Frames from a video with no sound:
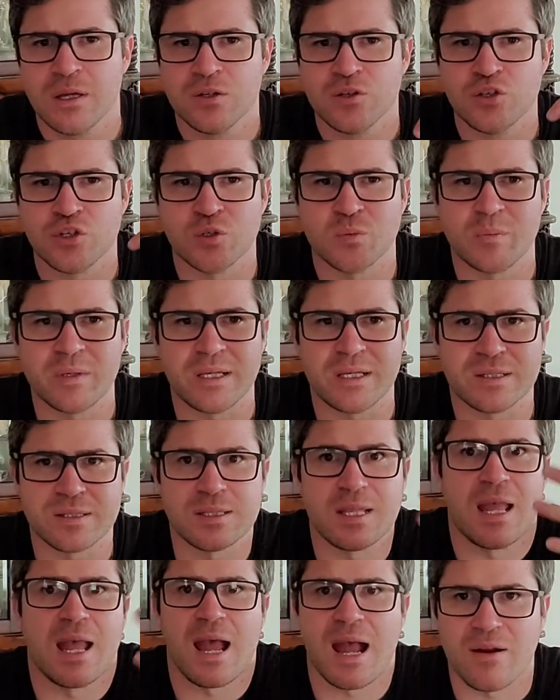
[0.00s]
just because
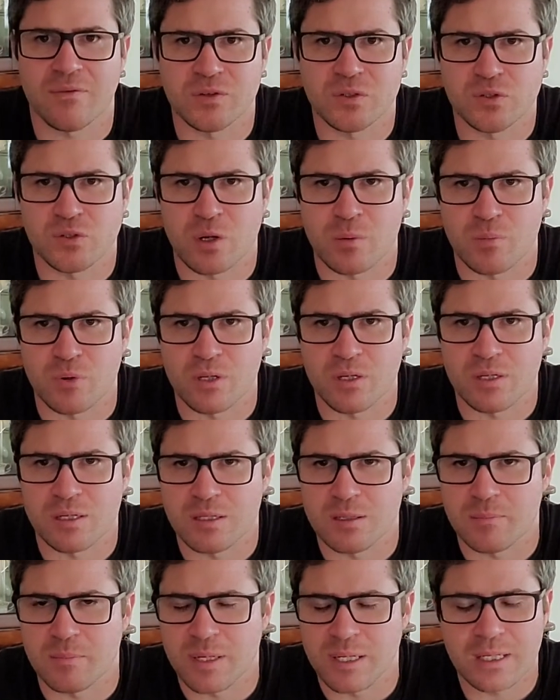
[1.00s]
they have to start bringing
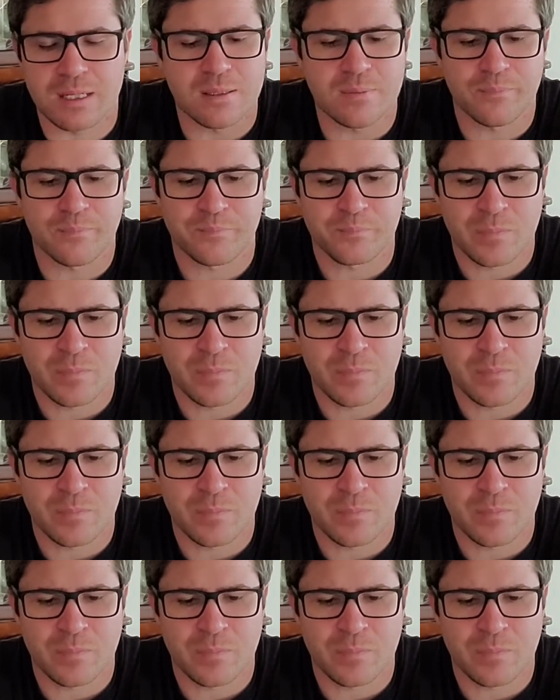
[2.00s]
in money.